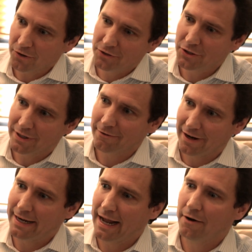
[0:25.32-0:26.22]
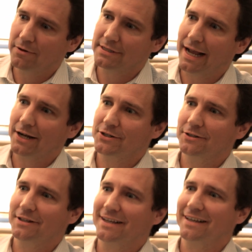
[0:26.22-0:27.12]
you're doing right now is
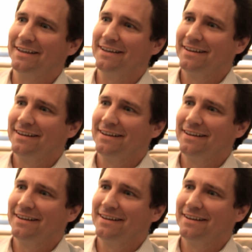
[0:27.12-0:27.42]
actually